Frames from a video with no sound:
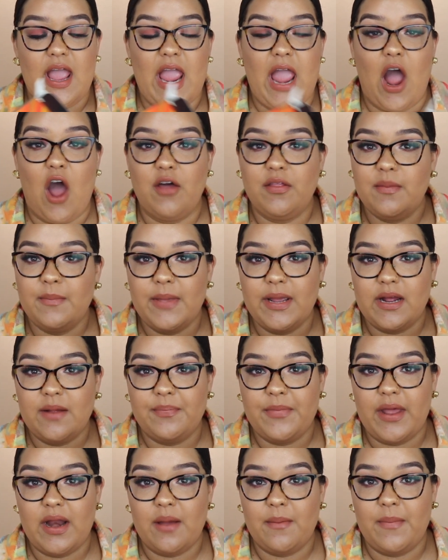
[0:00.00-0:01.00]
all the makeup
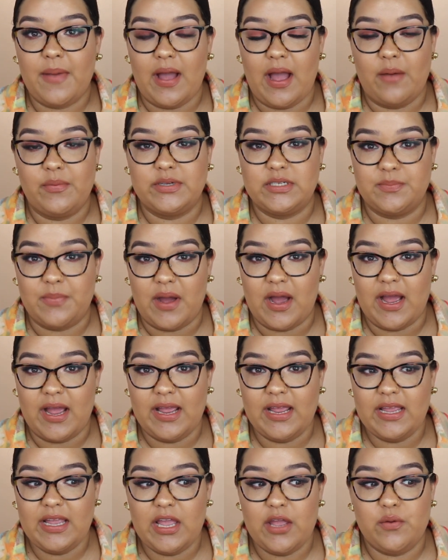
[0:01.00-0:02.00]
that I was
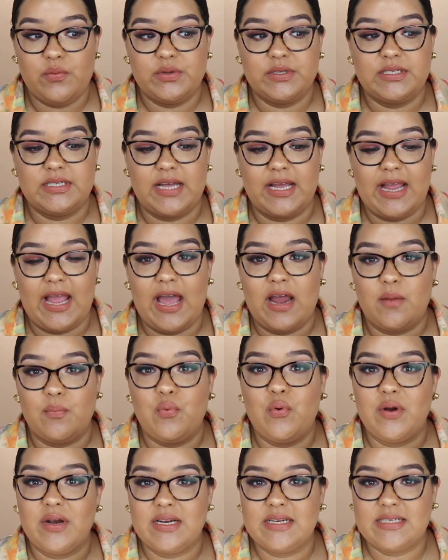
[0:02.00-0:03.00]
buying, it was like at a
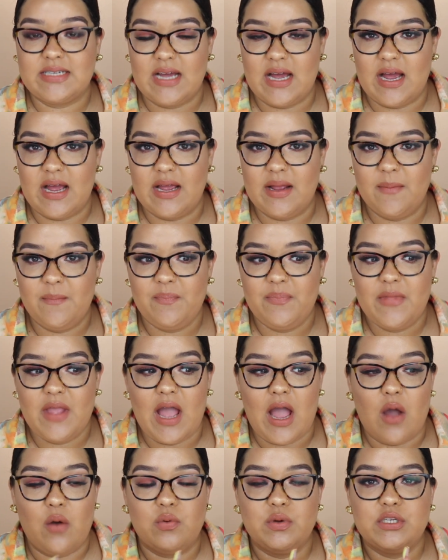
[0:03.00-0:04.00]
point in time,
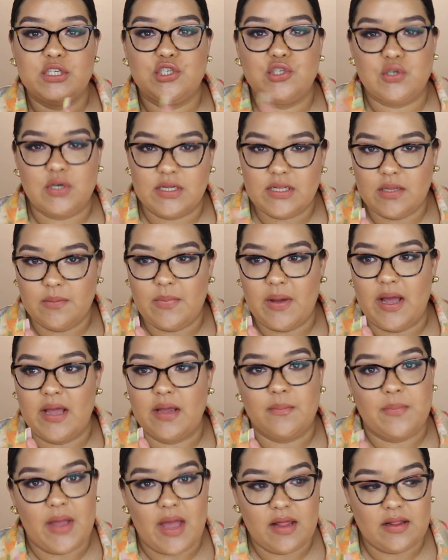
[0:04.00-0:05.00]
I was strictly
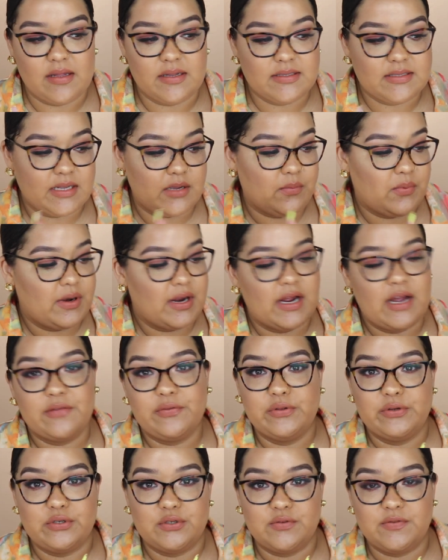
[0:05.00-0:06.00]
buying palettes. Like when I got
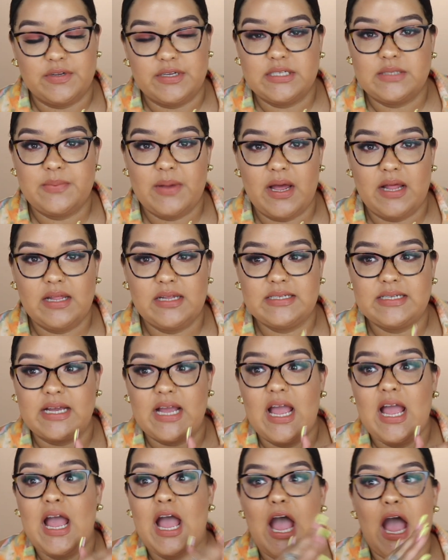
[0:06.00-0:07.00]
the Juvia's palettes, like
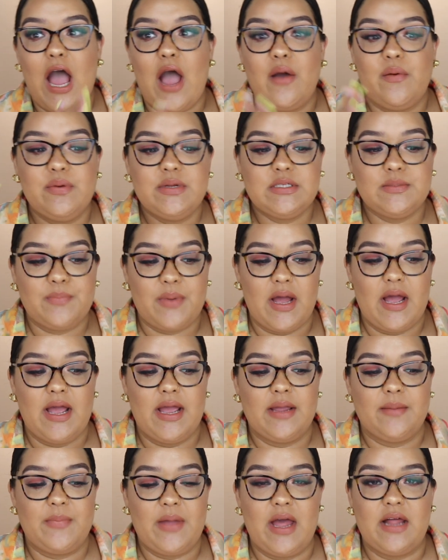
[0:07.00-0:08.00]
I was
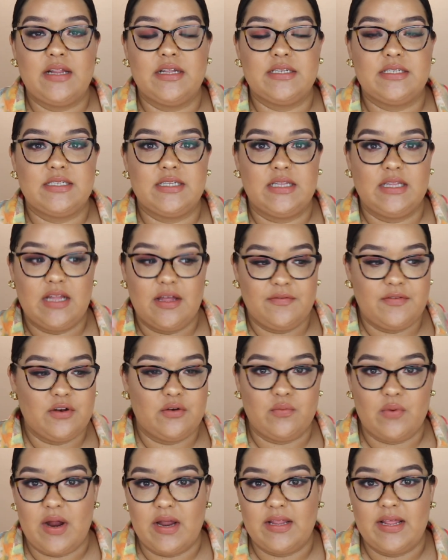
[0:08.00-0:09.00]
buying palettes left
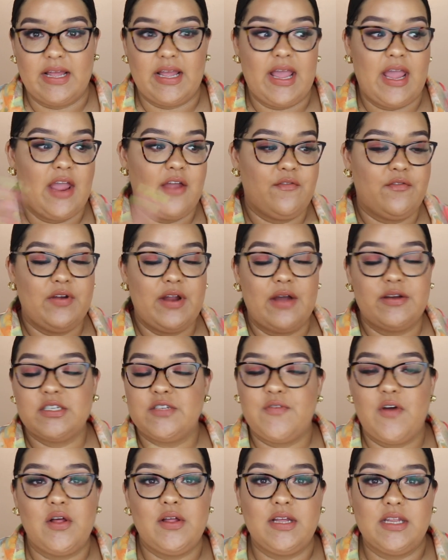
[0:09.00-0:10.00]
and right. Like I was
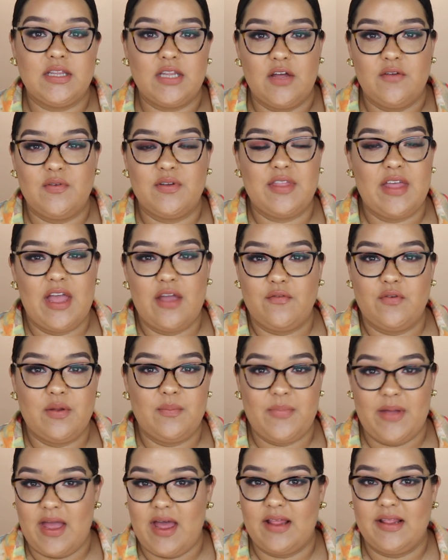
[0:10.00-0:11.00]
falling in love with every
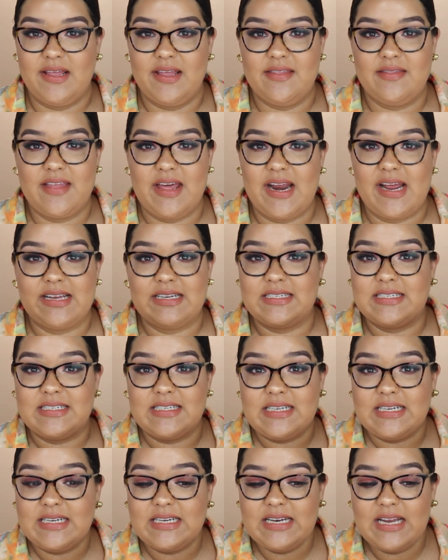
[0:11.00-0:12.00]
palette that I
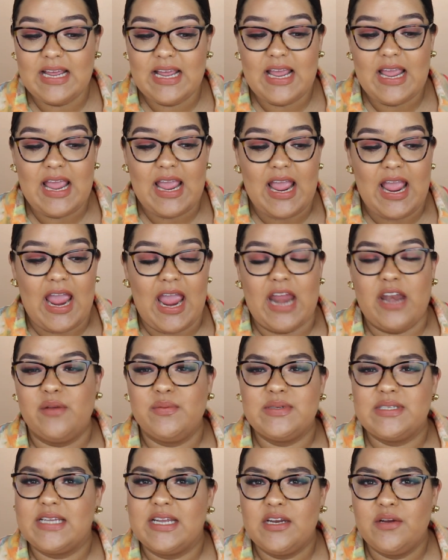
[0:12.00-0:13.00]
seen, and it
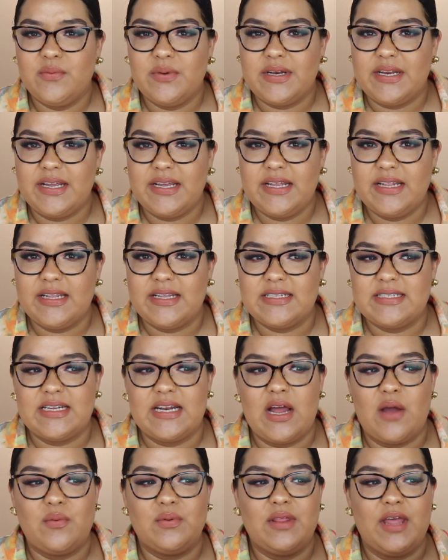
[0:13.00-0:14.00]
was getting ridiculous.
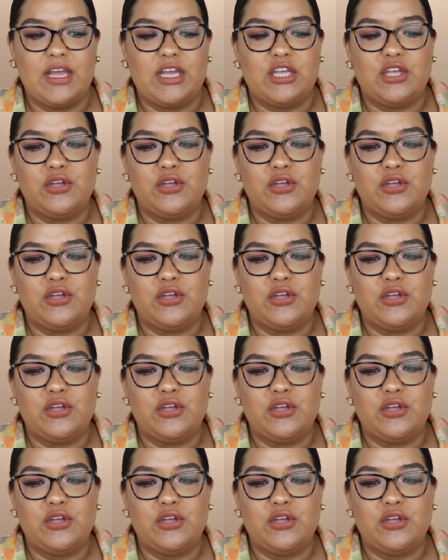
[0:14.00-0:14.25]
And I would like